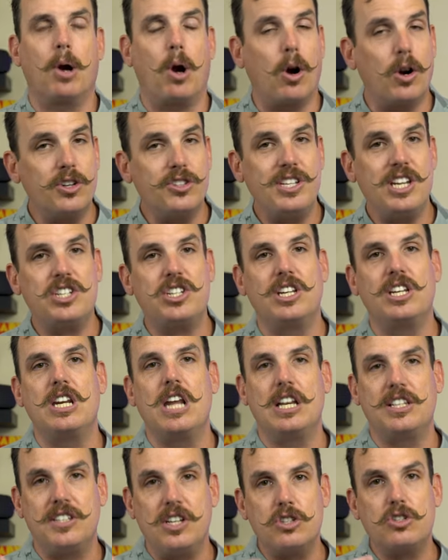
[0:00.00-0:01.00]
but
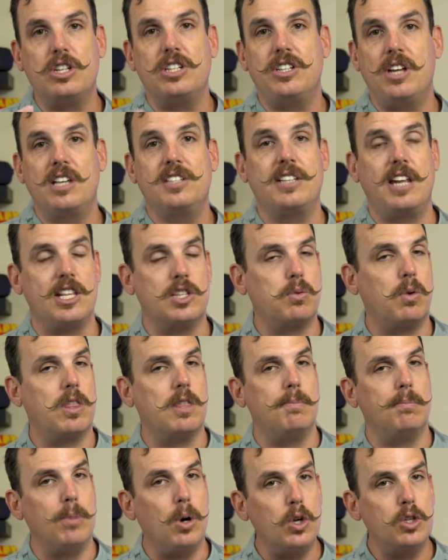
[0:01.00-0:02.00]
ArtStation essentially does that. It's one of
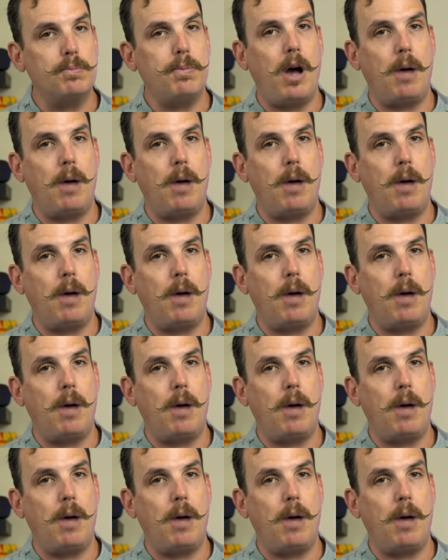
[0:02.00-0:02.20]
the most